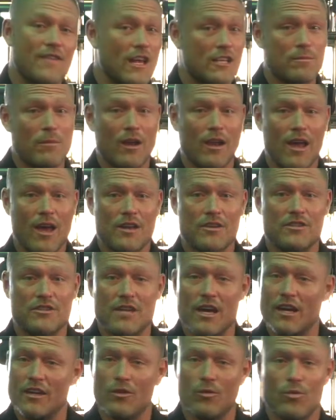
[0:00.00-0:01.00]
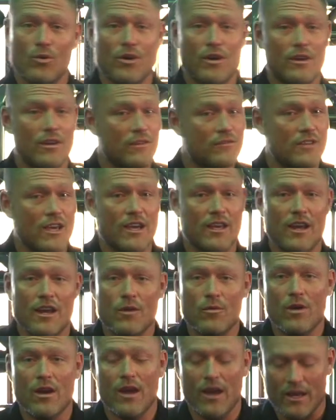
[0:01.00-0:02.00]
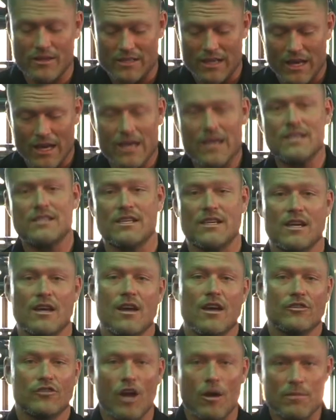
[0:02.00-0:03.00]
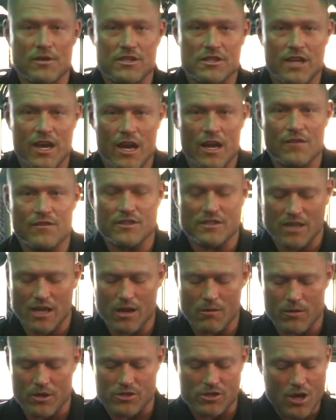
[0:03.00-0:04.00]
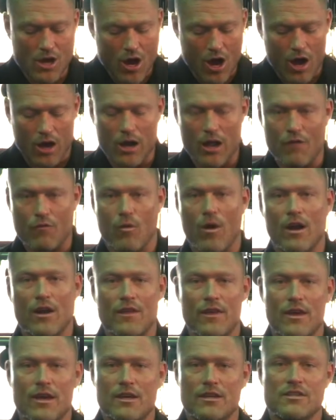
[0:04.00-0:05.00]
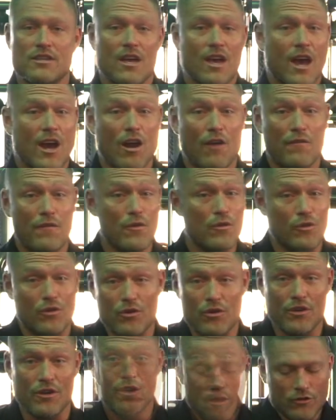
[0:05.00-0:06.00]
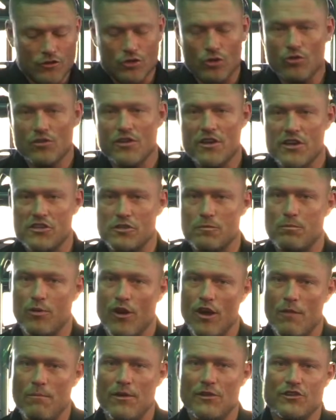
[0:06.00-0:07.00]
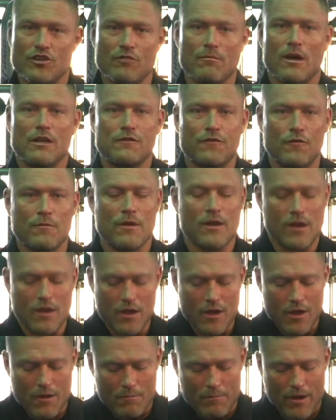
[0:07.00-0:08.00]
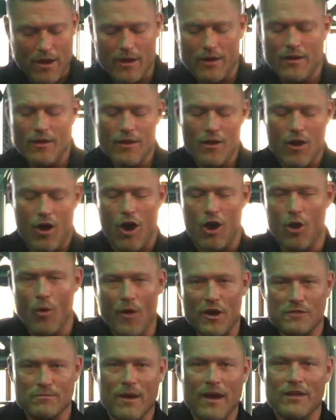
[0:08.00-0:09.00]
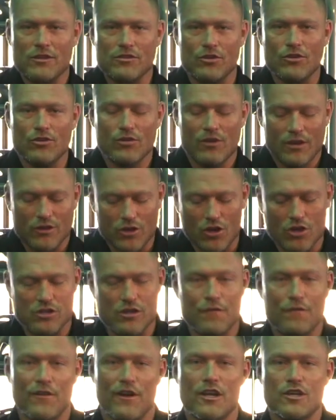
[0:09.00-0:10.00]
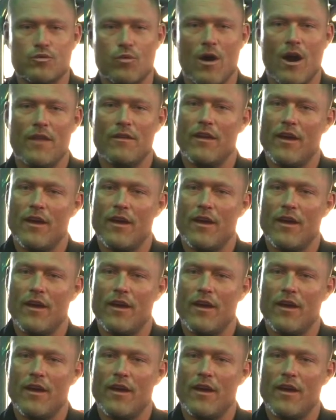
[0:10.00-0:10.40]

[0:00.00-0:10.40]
that's my lunch. Take it to work, take it anywhere, it's easy. Don't be scared of a sandwich. I'll have 1 of these and I feel good. 2 of these is probably a bit too much for me, but I'll always make 2, usually finish 1,